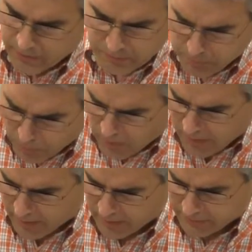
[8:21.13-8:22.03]
is born
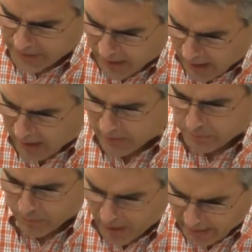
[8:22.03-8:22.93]
of God
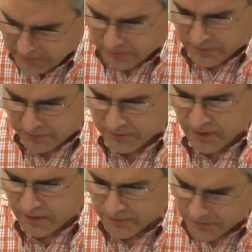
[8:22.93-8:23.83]
practices
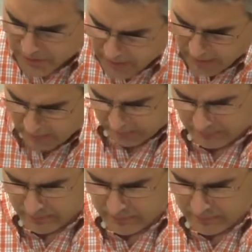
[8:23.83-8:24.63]
sin